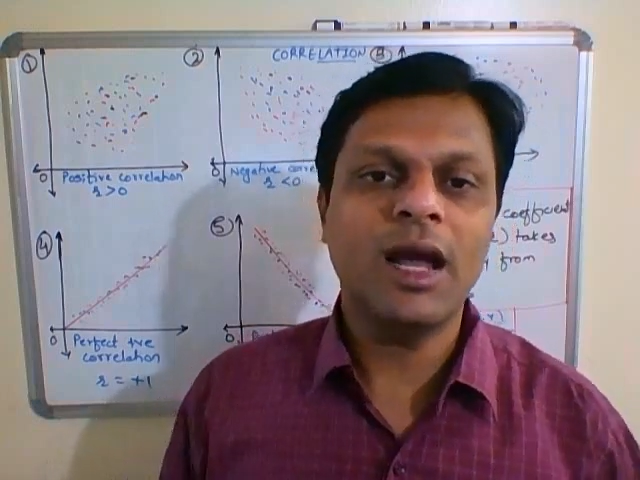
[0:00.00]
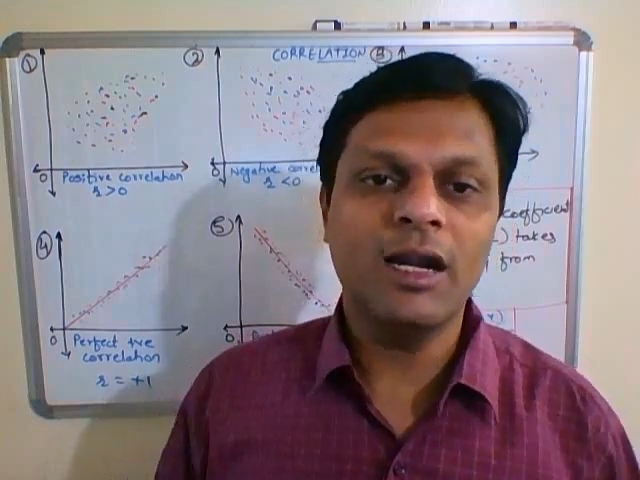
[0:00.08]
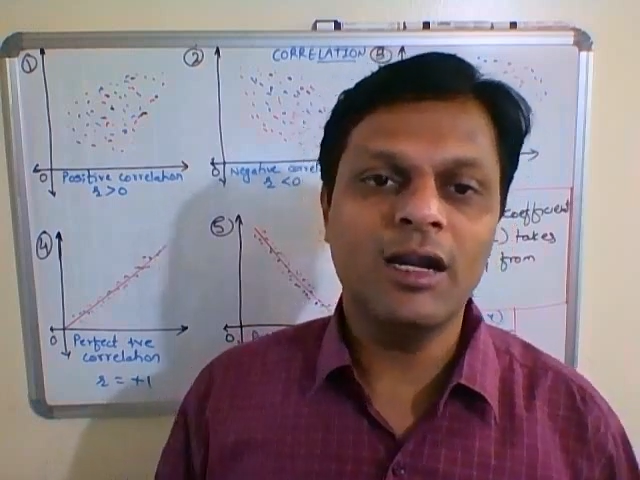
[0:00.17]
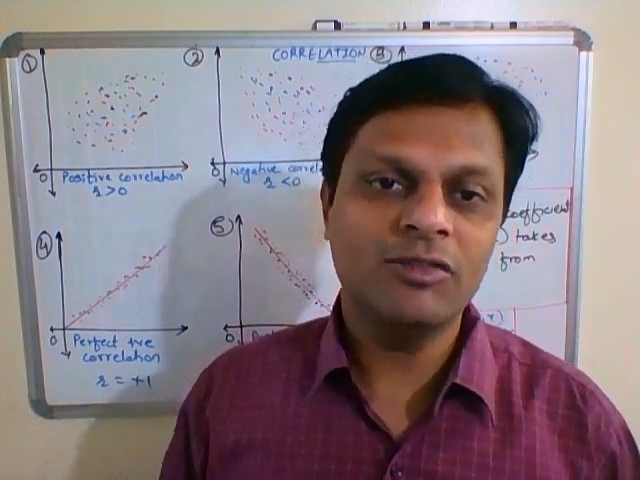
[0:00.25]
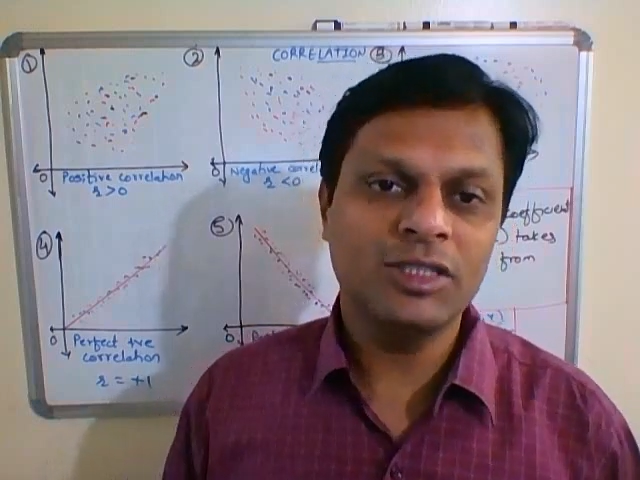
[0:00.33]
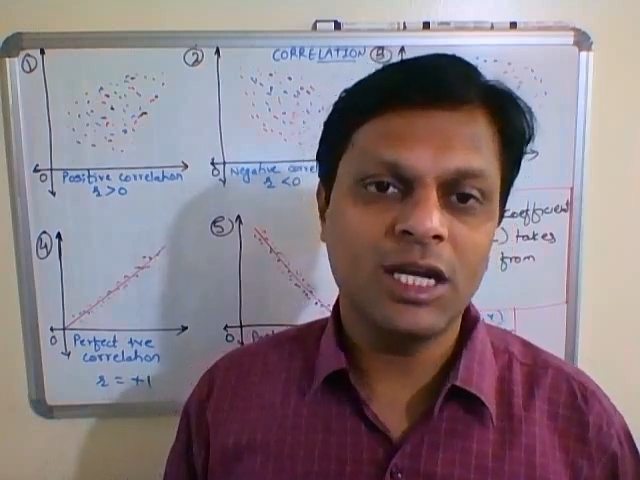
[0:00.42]

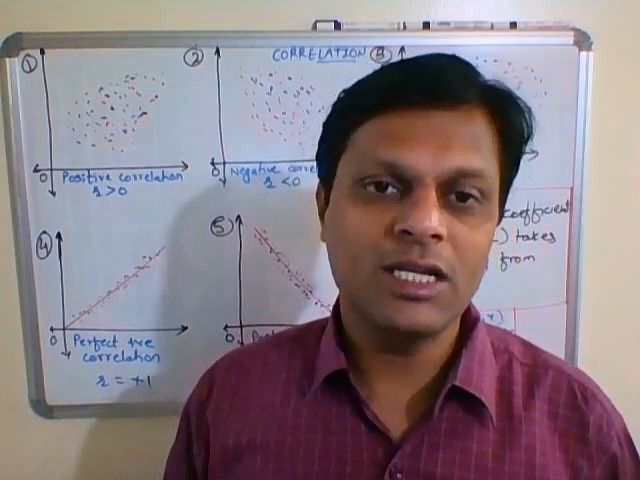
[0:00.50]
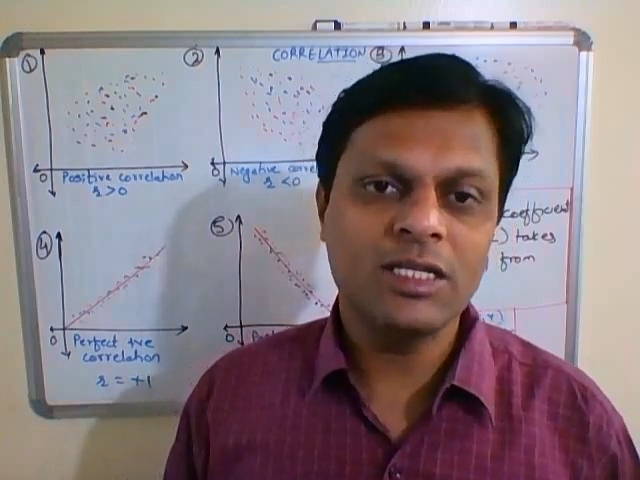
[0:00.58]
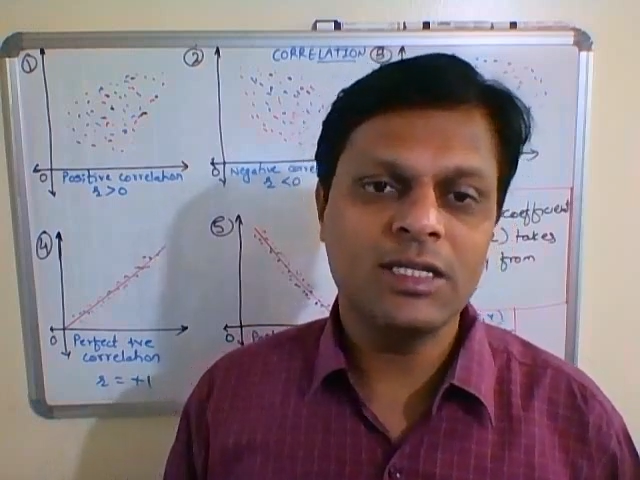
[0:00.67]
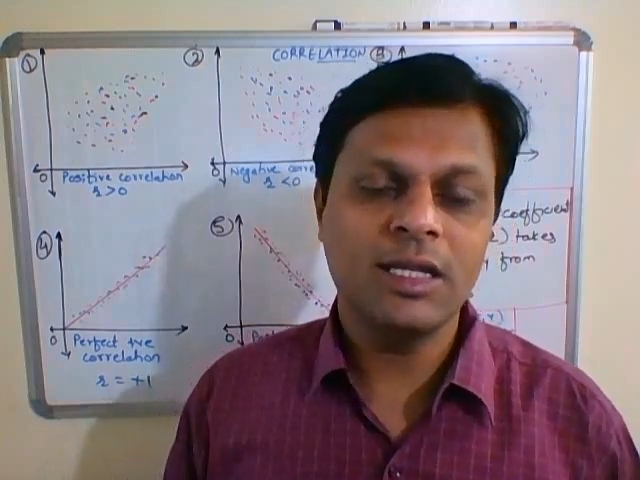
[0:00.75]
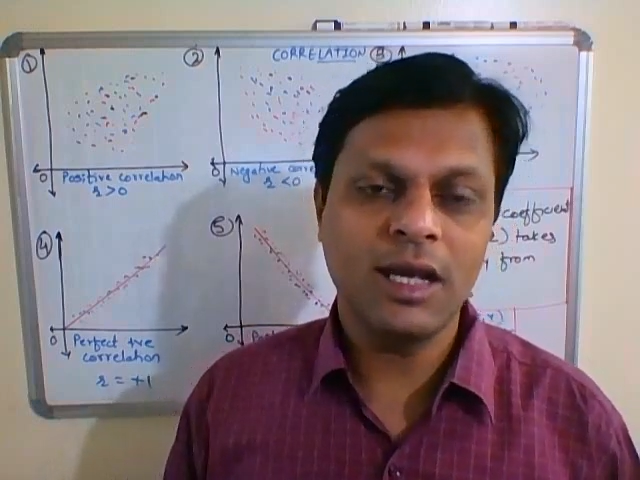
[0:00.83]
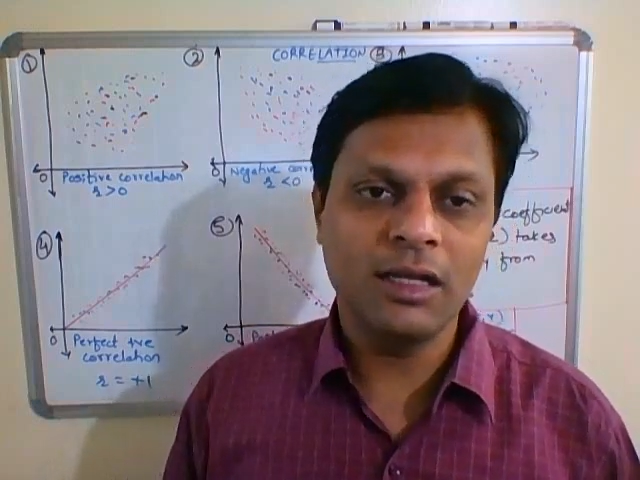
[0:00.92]
kind of change
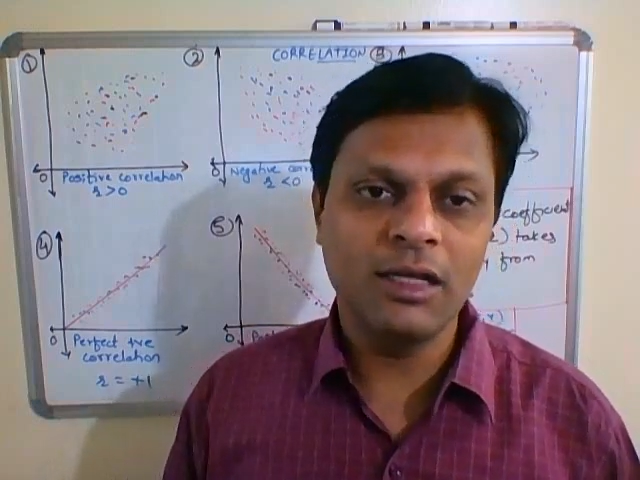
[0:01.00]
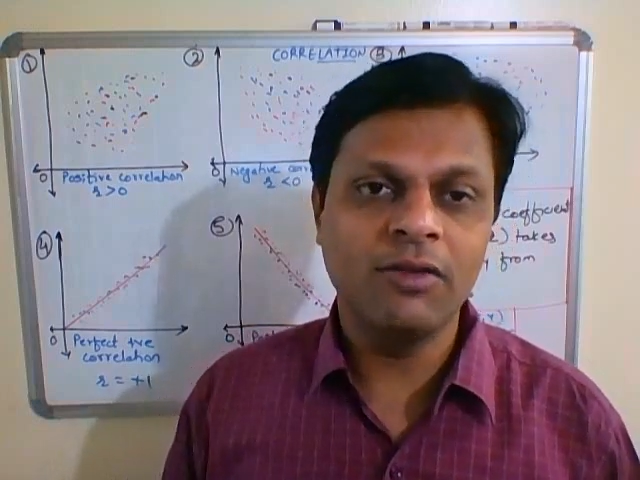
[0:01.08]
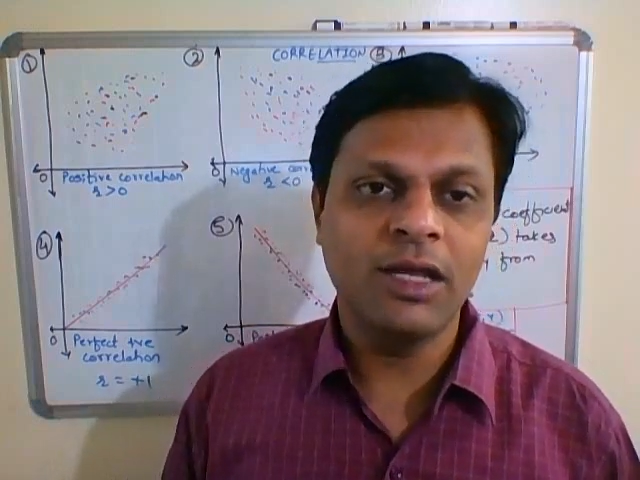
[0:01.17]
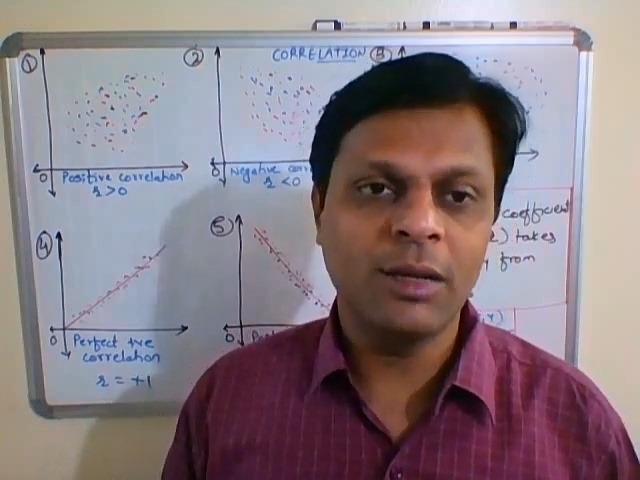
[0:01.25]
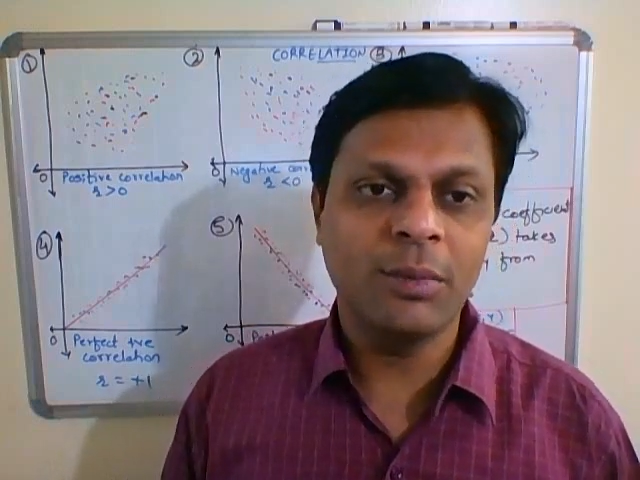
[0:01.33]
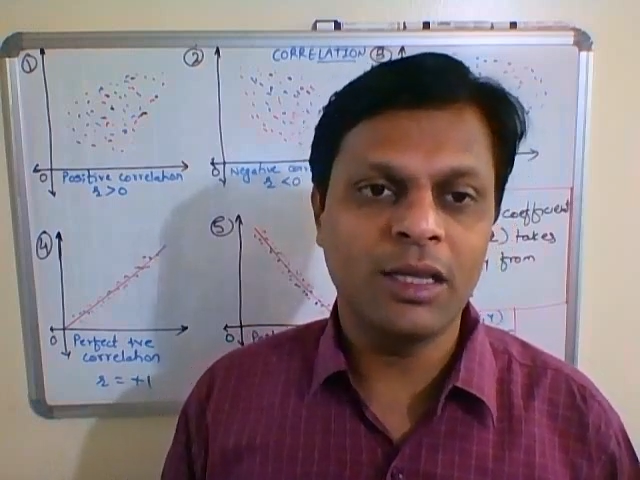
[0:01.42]
in the other
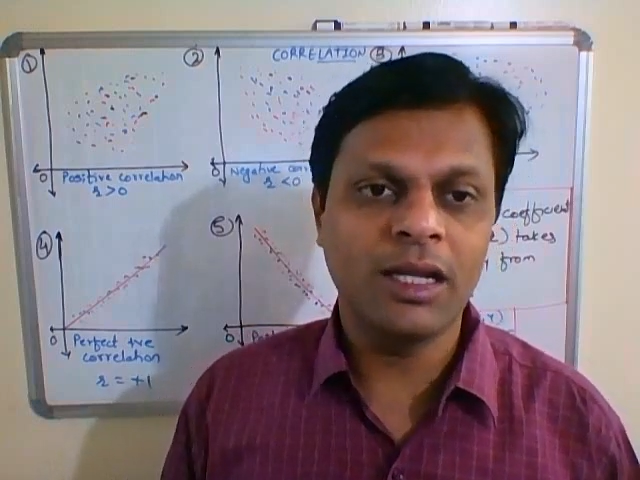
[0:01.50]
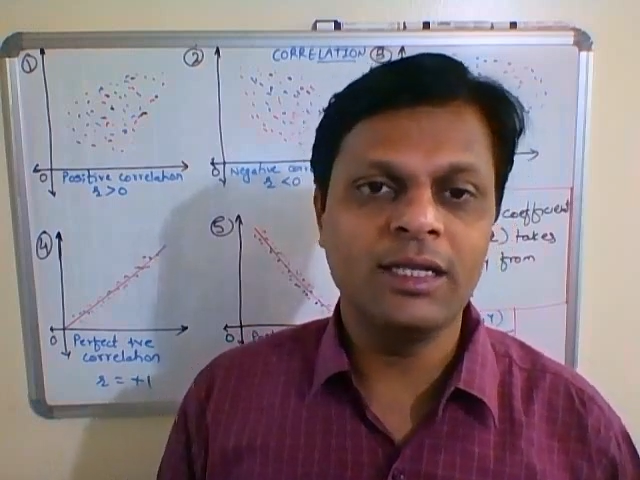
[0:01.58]
variable,